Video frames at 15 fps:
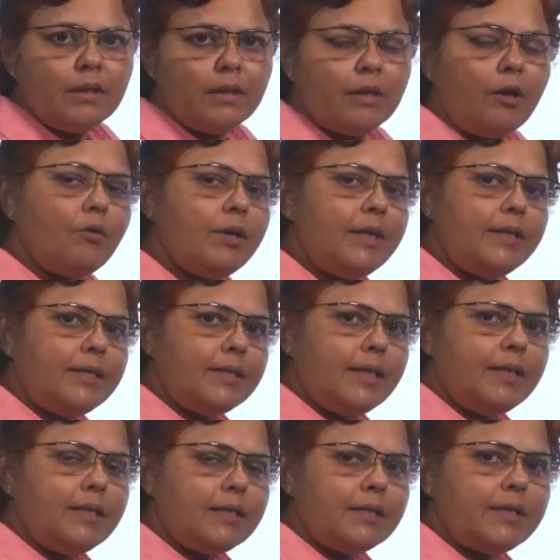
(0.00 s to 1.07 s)
Now let us
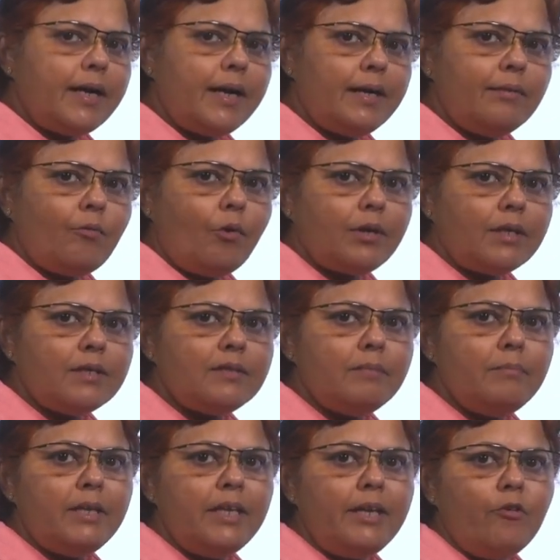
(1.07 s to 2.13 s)
understand what is the
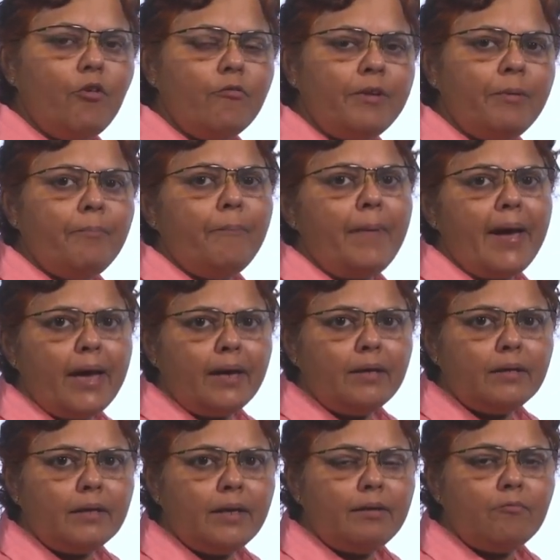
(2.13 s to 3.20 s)
meaning of
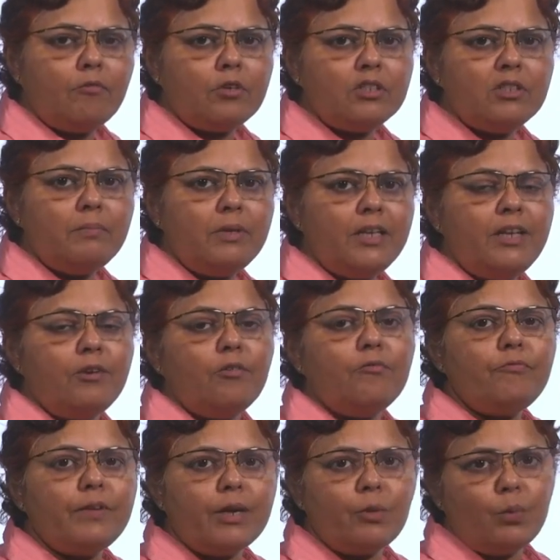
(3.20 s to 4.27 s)
impact and what is the meaning of
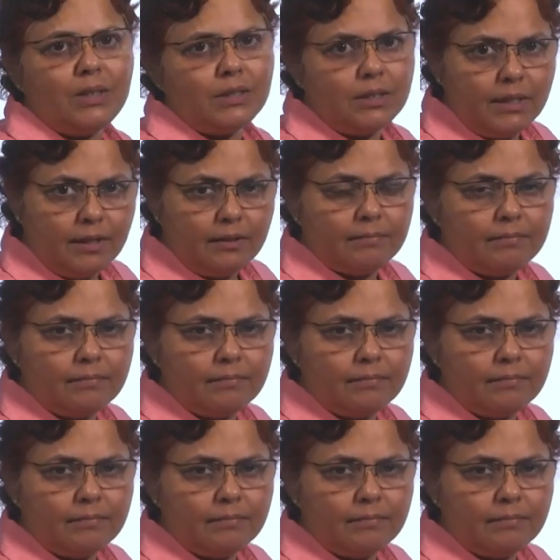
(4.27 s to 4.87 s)
frequency.